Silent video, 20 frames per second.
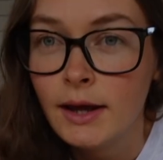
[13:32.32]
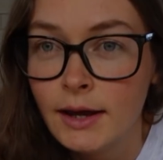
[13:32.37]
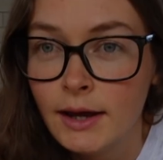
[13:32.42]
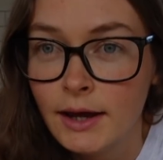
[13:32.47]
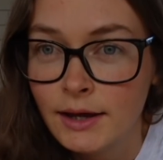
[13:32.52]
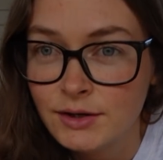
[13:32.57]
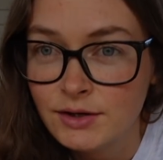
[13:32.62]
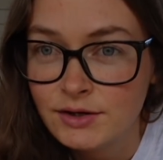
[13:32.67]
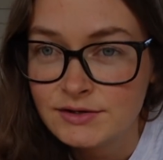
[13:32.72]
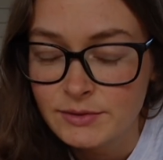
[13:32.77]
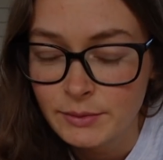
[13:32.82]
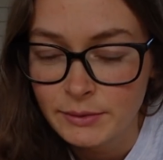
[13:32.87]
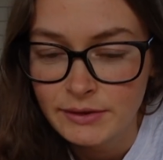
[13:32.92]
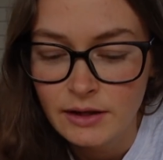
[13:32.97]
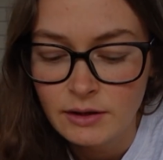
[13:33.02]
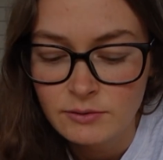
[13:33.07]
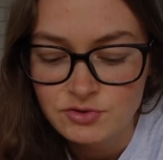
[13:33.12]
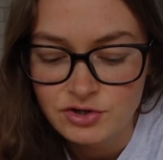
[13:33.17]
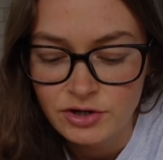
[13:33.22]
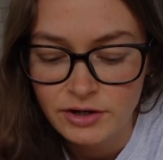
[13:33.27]
And something
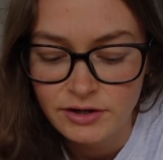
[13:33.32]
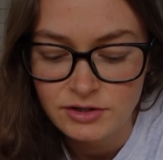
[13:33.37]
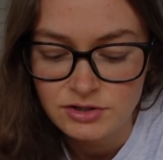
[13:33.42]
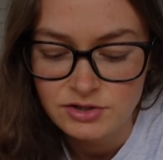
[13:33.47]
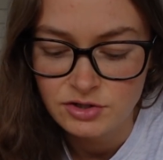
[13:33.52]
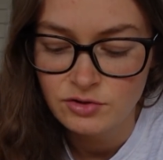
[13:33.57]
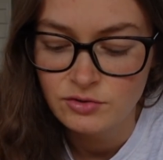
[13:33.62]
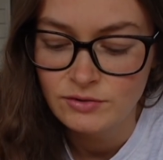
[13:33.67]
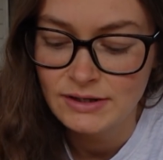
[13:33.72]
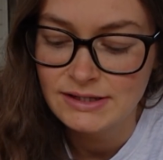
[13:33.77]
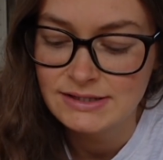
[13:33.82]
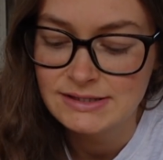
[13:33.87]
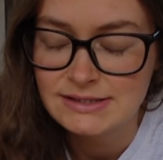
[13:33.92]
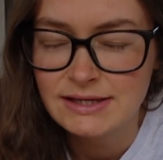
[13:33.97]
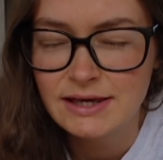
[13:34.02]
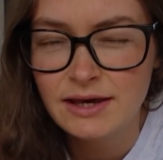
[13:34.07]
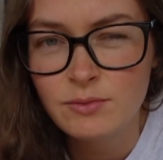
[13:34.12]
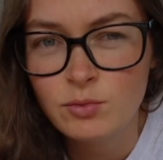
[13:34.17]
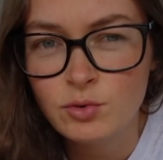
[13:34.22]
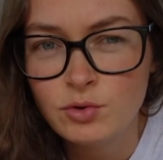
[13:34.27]
that I'm trying to do is
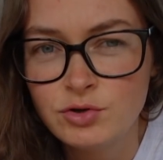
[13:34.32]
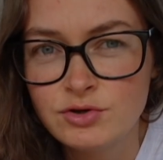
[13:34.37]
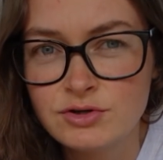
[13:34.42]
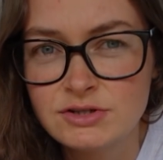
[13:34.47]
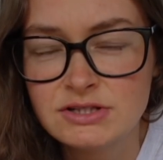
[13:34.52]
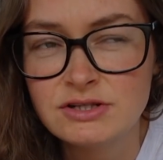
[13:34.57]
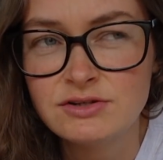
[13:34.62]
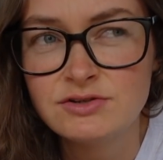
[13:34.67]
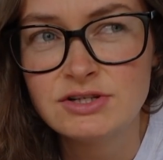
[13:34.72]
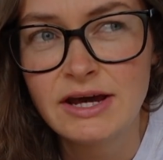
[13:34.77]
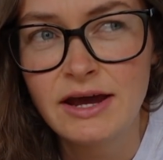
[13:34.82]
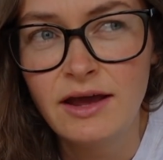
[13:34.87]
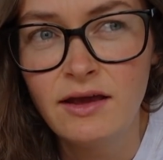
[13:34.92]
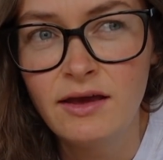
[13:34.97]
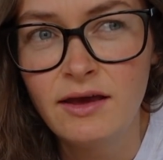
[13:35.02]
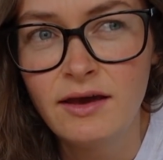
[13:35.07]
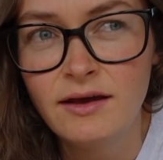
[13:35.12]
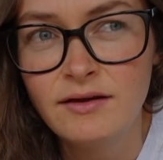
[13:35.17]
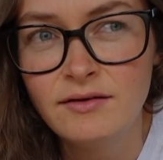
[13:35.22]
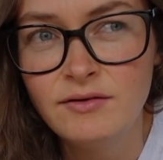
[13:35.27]
get more used to
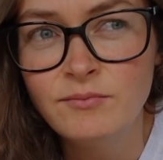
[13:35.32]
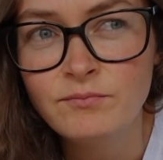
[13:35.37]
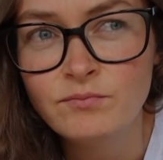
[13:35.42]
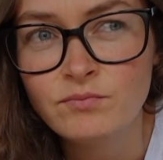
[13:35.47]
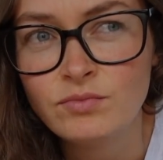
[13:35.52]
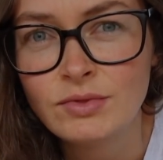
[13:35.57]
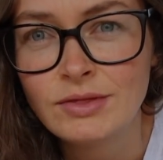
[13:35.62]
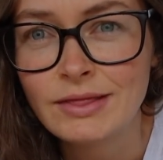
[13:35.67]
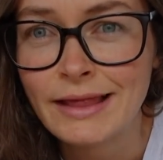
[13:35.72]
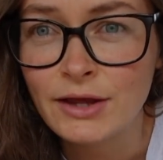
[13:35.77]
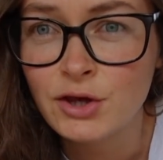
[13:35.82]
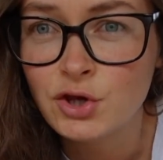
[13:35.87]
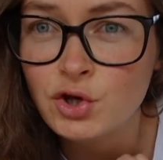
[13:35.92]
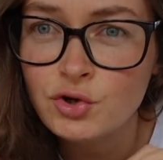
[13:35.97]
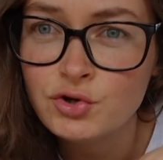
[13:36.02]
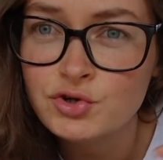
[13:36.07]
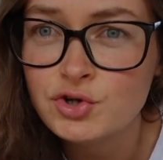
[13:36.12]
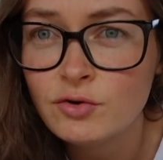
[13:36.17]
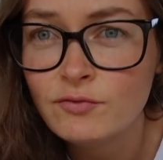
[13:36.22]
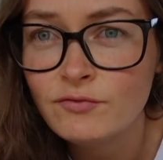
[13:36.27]
taking like
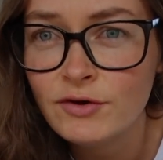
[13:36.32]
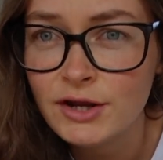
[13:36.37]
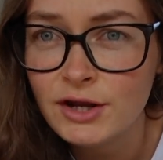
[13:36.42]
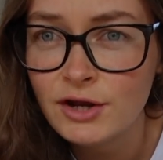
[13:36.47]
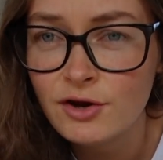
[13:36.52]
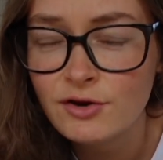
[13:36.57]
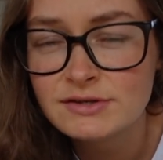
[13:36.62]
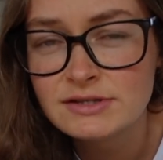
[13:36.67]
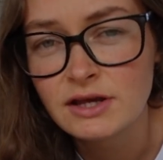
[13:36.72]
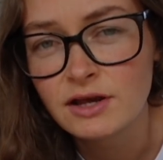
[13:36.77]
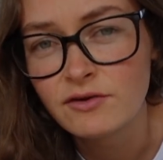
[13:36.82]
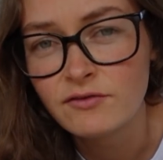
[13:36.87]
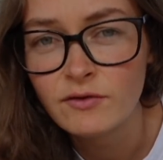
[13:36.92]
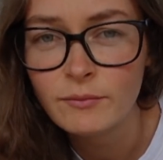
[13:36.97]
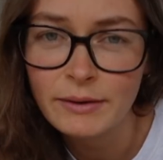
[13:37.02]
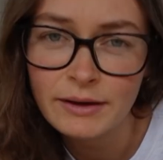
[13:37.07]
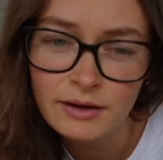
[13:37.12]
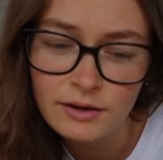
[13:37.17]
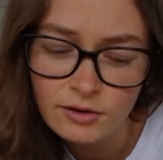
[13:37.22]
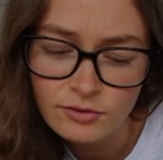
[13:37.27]
YouTube videos, like if I'm
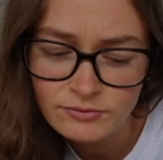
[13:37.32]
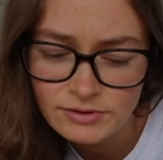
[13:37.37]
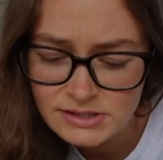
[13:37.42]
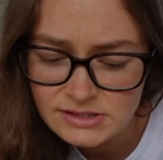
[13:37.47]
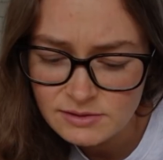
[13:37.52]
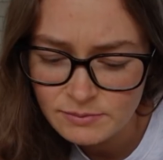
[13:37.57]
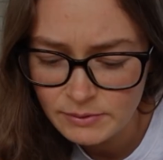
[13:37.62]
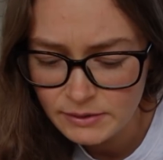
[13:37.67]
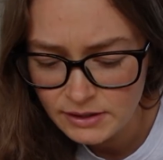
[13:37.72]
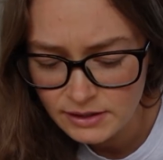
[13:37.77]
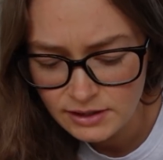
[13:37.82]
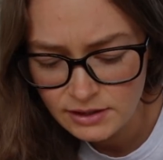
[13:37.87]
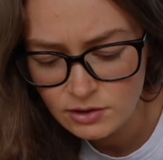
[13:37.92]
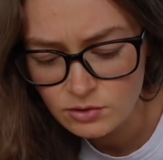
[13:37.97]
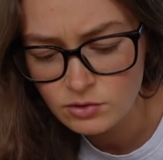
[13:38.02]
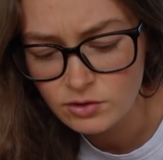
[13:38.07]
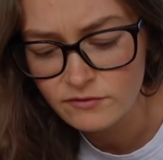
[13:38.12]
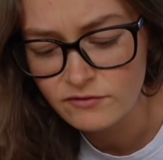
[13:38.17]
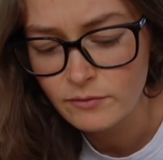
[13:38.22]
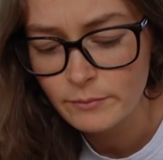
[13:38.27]
making a recipe
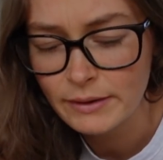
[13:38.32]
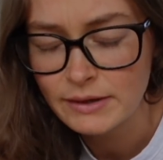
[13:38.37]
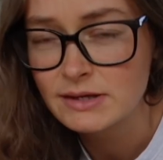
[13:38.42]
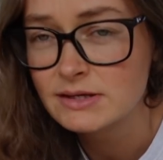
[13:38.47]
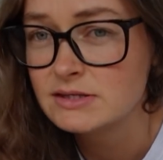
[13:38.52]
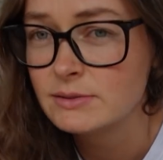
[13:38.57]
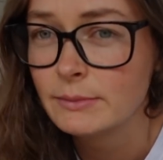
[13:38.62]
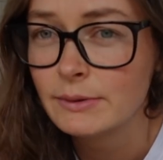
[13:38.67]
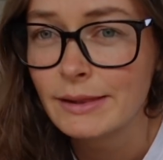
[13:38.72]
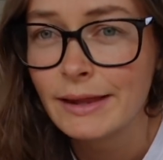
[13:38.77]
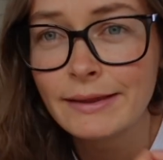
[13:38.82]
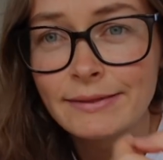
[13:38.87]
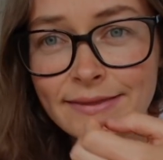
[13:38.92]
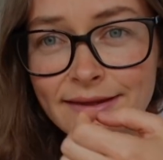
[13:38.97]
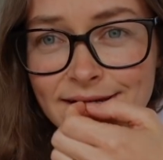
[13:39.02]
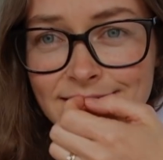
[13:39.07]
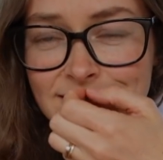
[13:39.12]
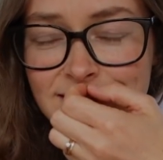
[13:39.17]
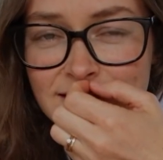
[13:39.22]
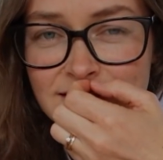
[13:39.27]
or if I'm making something like
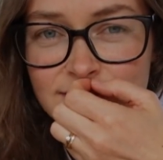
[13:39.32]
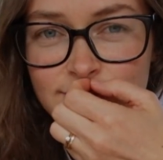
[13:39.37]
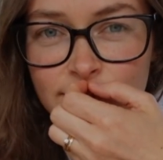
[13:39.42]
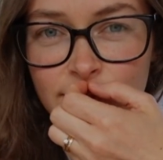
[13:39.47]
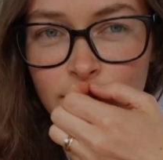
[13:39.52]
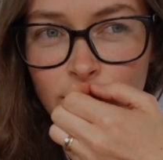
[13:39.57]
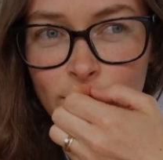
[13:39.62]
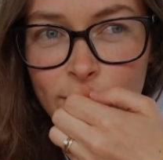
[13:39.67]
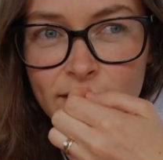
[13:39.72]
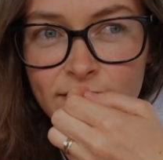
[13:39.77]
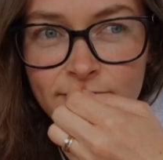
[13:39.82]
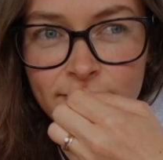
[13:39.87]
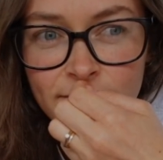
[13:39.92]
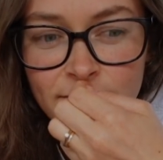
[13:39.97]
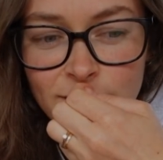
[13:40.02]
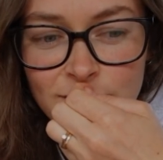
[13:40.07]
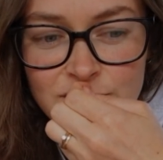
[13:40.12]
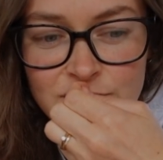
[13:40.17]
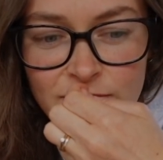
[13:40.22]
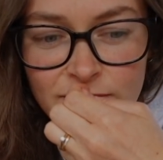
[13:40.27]
this, just record it for a
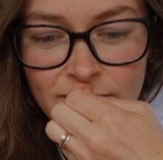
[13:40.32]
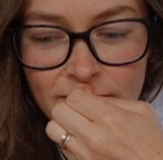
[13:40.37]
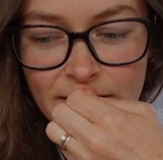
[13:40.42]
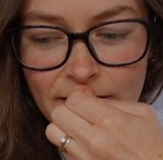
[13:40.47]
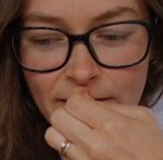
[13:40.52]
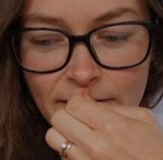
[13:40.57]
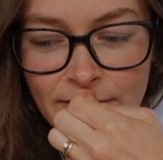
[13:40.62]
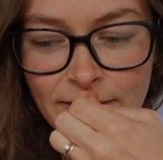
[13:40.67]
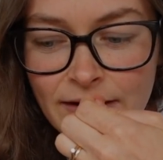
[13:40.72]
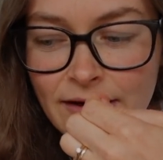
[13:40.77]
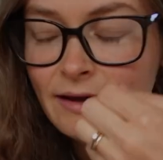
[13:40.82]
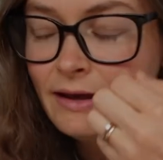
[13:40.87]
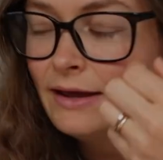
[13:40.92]
YouTube video.